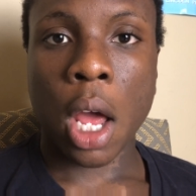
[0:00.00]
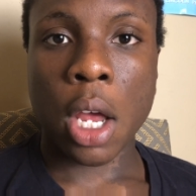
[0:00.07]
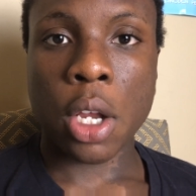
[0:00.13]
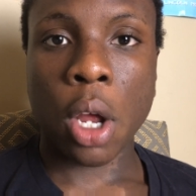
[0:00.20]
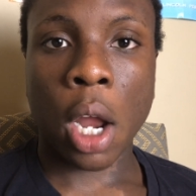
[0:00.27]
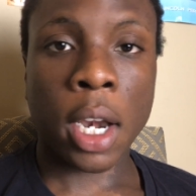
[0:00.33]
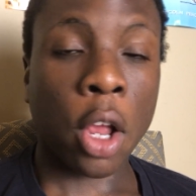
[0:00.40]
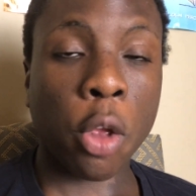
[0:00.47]

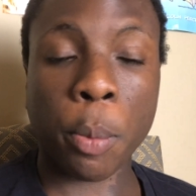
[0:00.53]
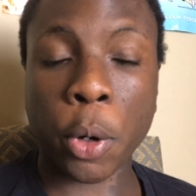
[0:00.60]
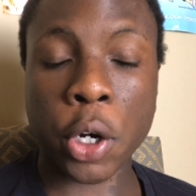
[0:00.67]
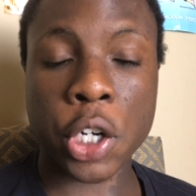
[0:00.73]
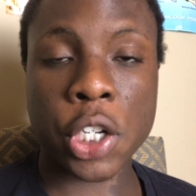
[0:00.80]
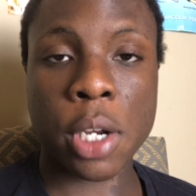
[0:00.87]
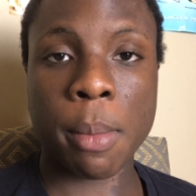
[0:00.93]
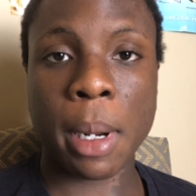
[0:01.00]
another
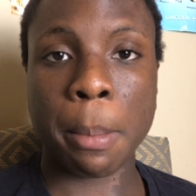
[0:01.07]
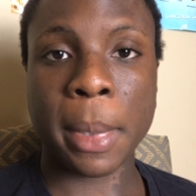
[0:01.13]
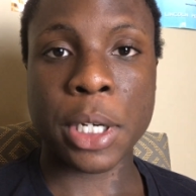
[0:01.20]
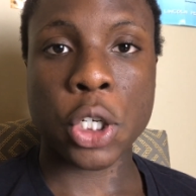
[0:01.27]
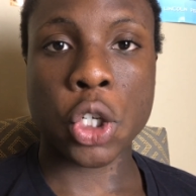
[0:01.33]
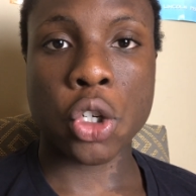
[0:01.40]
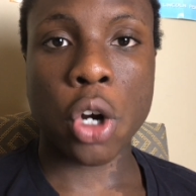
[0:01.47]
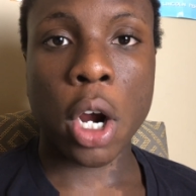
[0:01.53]
person may be
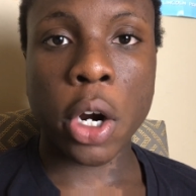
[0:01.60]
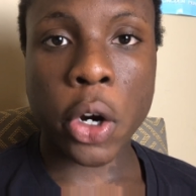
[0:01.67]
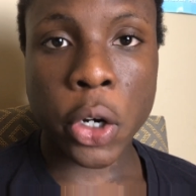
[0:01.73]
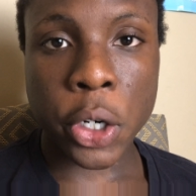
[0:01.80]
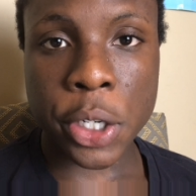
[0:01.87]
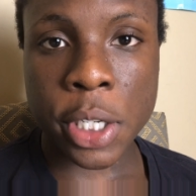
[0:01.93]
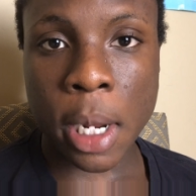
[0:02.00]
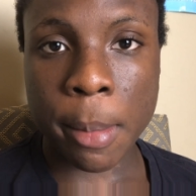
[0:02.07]
stronger in a
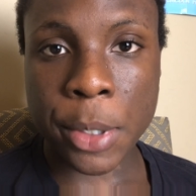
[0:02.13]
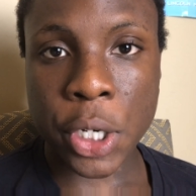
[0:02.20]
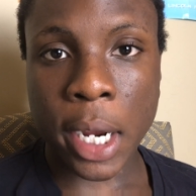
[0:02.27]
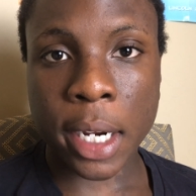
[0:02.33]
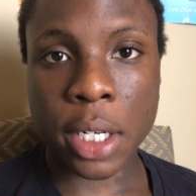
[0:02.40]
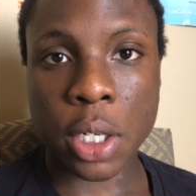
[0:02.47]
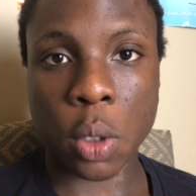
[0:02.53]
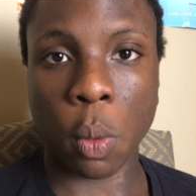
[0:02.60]

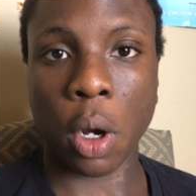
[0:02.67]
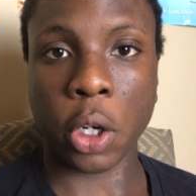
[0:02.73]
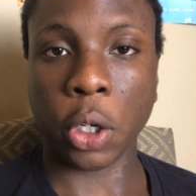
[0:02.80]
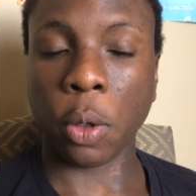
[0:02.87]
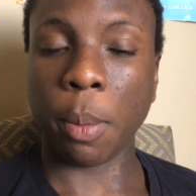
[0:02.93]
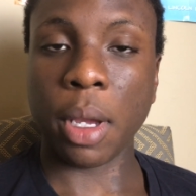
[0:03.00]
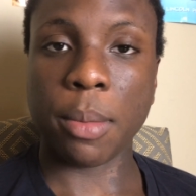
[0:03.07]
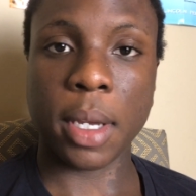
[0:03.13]
subject while you
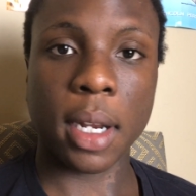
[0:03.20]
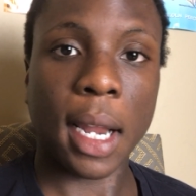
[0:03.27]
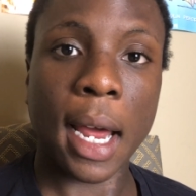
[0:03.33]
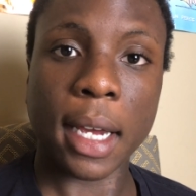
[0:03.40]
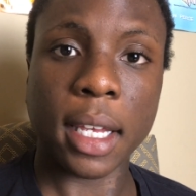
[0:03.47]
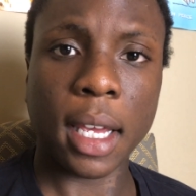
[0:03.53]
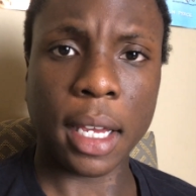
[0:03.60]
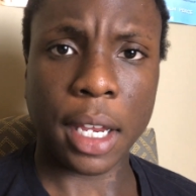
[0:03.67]
may be
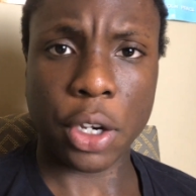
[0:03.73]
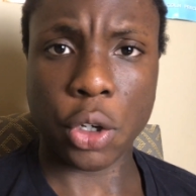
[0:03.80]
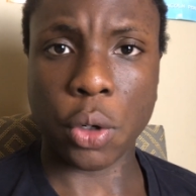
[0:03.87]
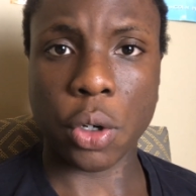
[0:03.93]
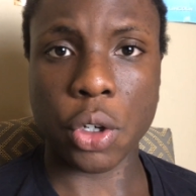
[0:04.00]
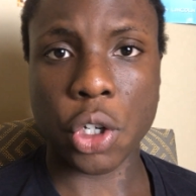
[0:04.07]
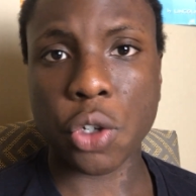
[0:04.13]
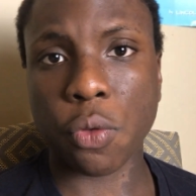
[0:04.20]
lacking, and you
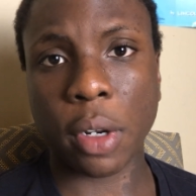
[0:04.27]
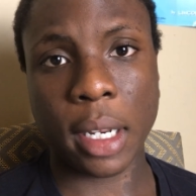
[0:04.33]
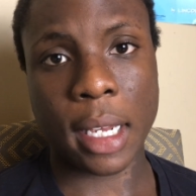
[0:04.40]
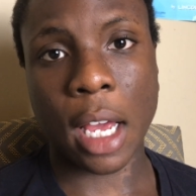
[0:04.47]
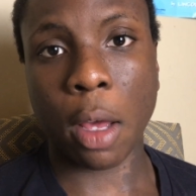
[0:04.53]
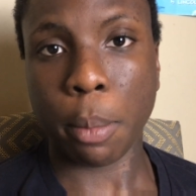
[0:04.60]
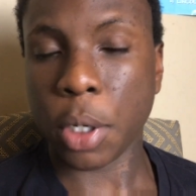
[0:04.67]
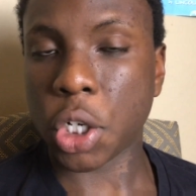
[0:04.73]
can just really
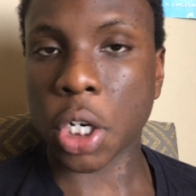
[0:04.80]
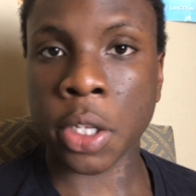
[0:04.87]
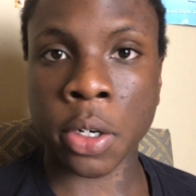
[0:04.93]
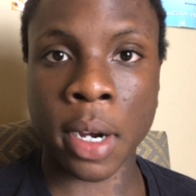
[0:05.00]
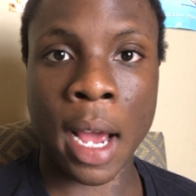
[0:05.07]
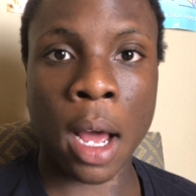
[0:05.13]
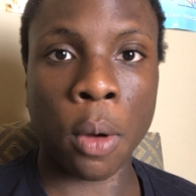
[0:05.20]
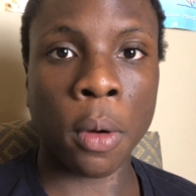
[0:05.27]
help each other
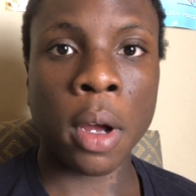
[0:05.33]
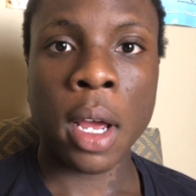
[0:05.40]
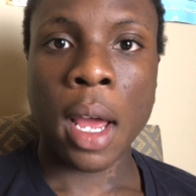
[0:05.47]
out.